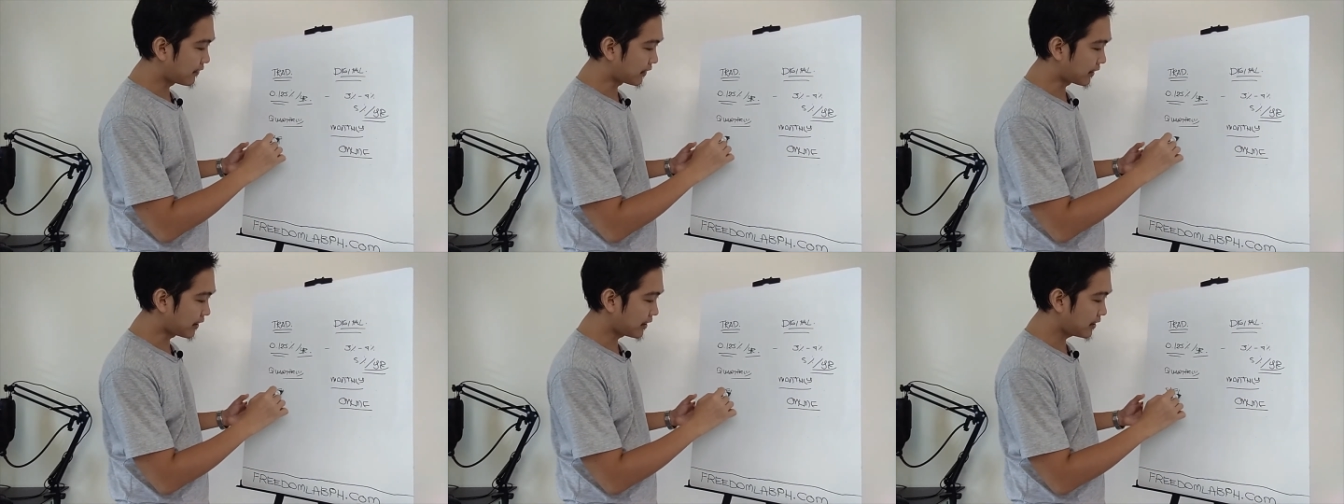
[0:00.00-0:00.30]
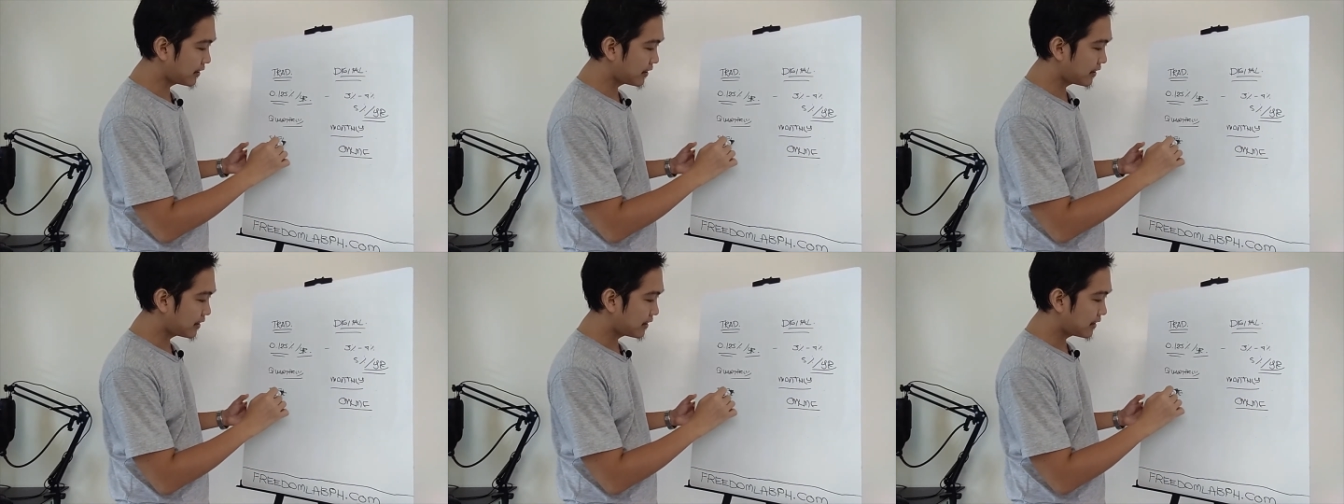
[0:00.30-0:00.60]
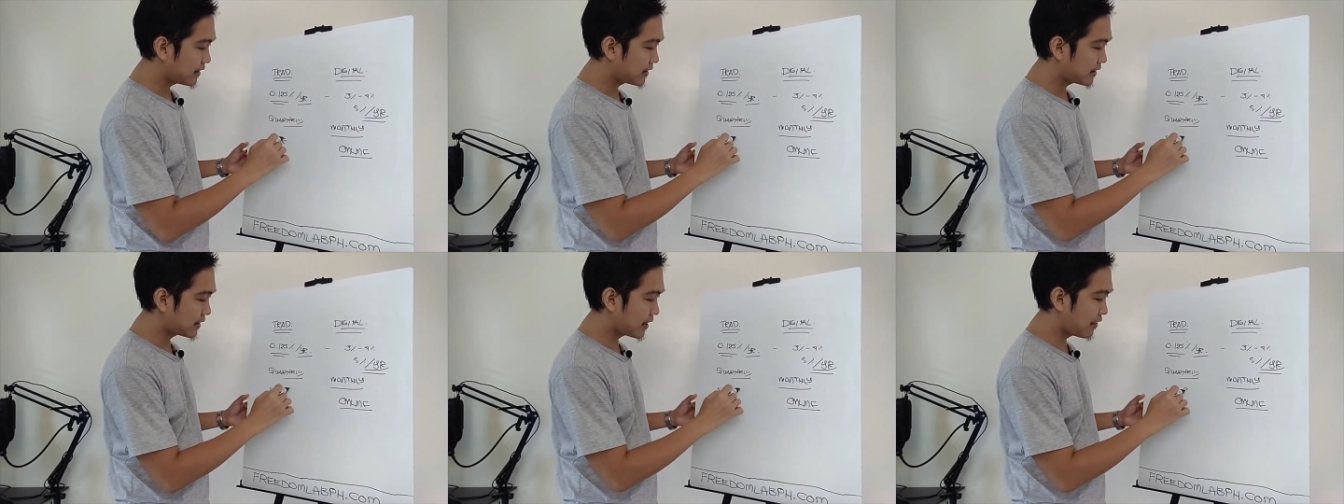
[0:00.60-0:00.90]
Okay,
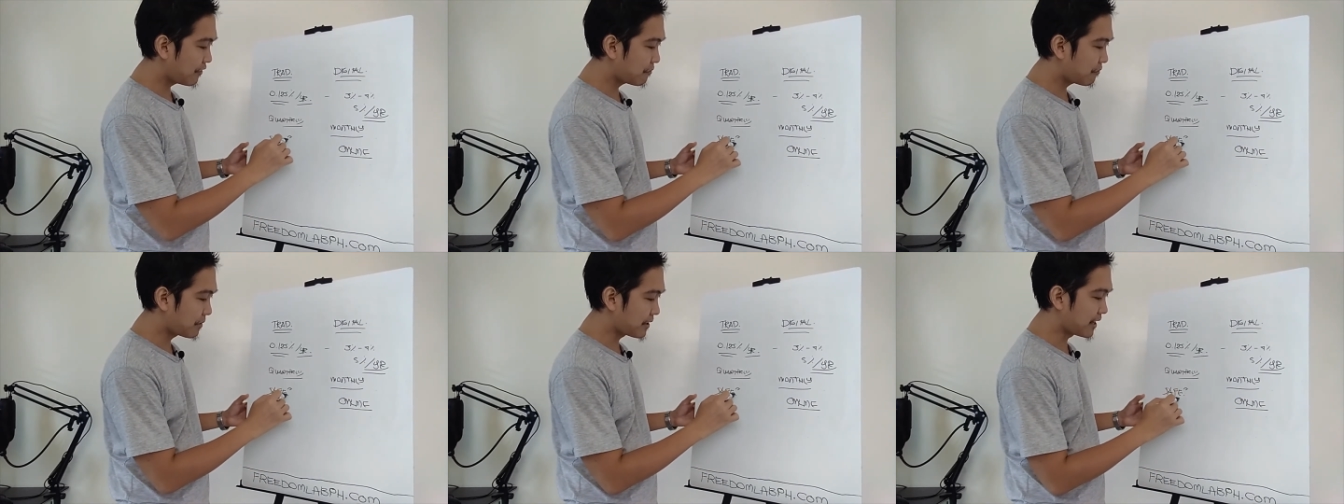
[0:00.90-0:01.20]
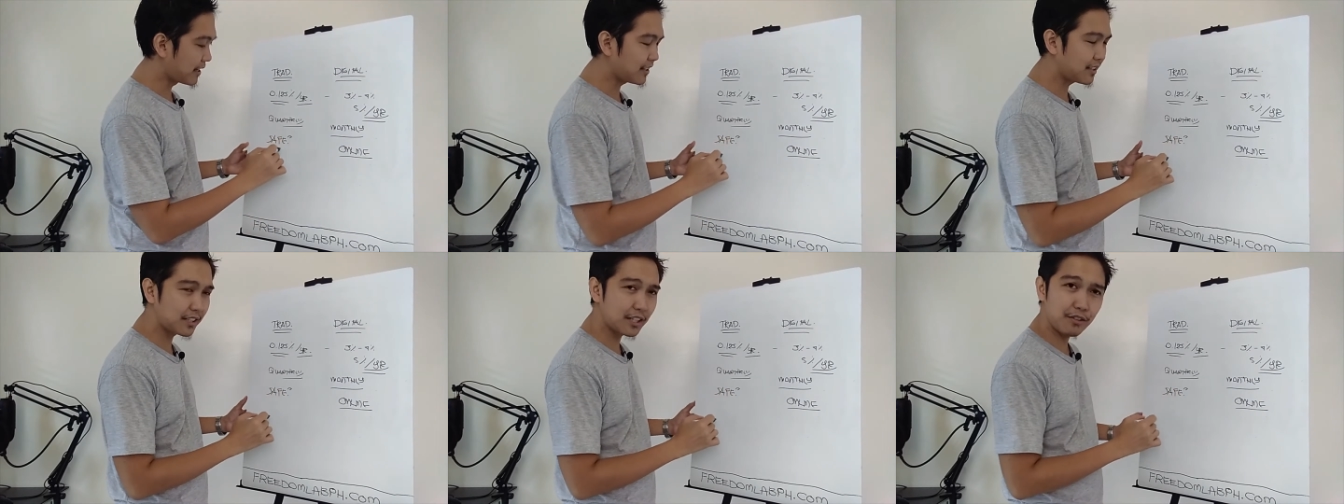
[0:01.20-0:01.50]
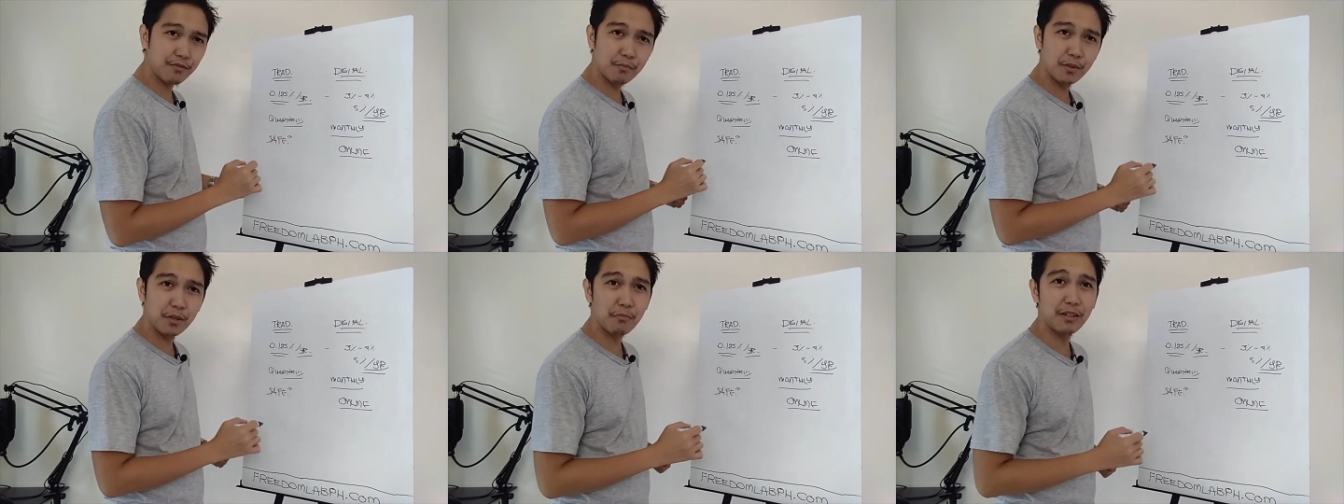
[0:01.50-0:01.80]
safe ba yan?
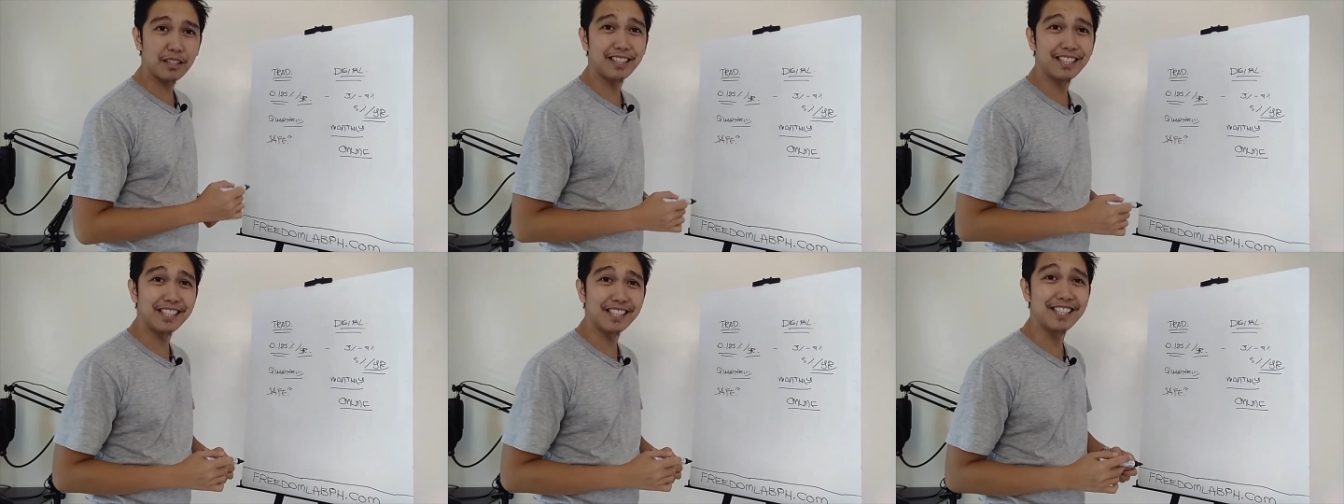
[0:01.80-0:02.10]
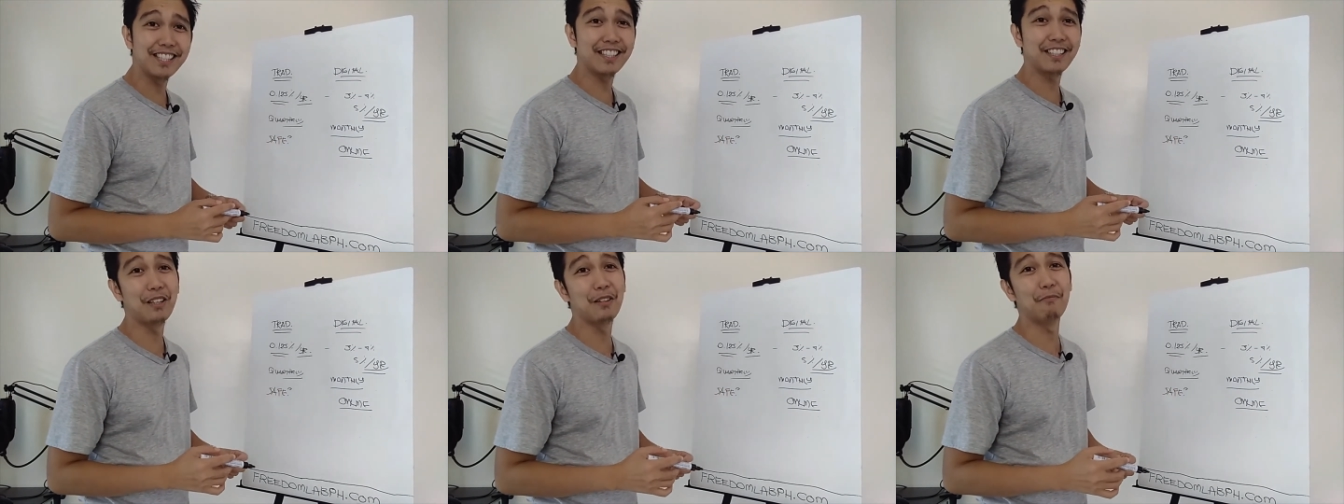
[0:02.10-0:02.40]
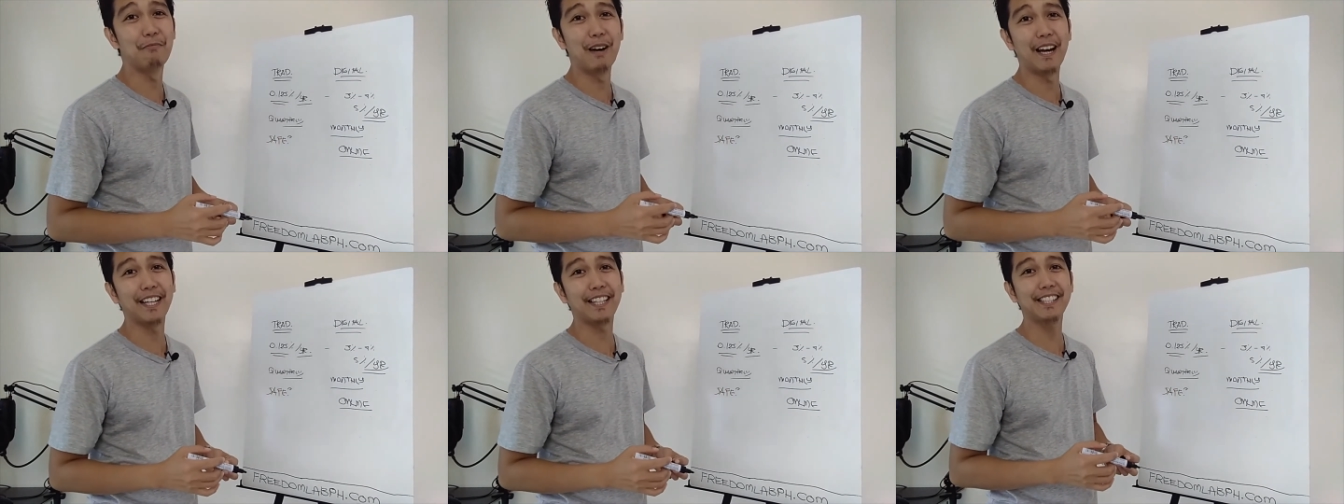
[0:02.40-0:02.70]
Safe ba yung mga
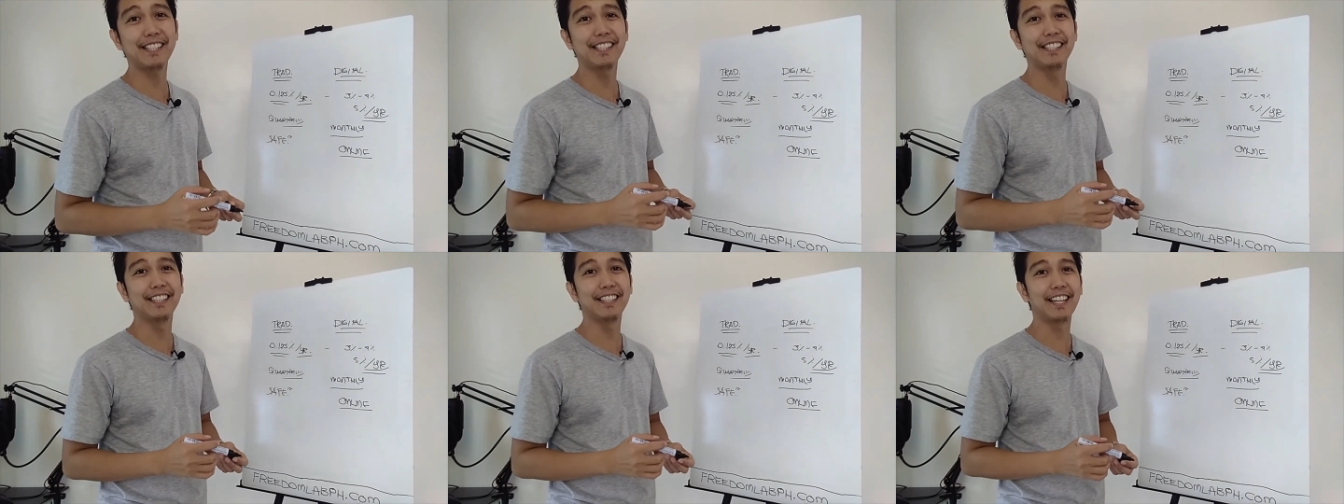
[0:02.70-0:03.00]
digital banks?